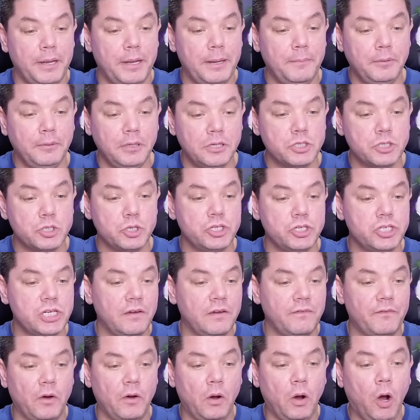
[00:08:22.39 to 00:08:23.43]
people are
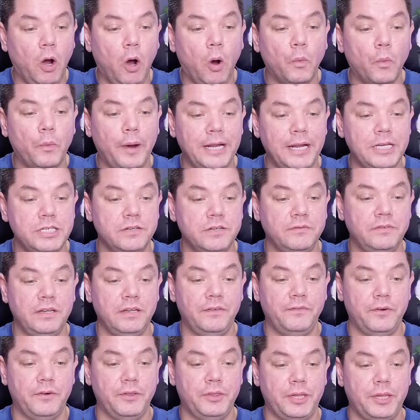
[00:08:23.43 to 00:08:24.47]
searching for a whole range of
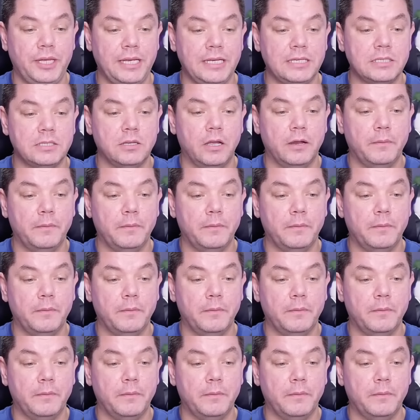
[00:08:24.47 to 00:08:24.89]
different things,